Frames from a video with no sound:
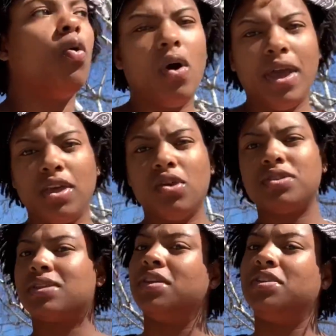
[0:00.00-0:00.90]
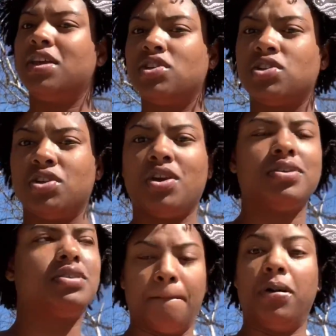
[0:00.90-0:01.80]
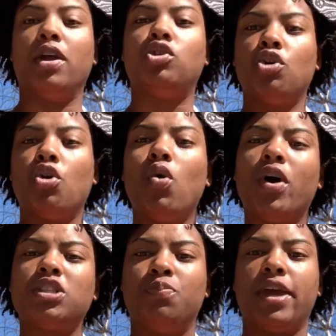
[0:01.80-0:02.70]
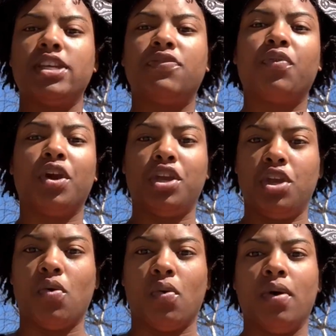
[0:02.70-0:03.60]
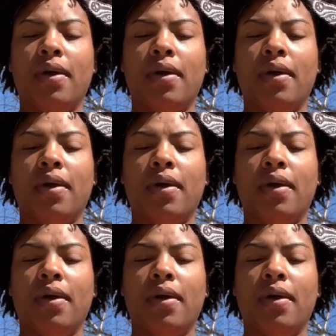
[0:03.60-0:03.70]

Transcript: oils, conditioners, but do what's best for you.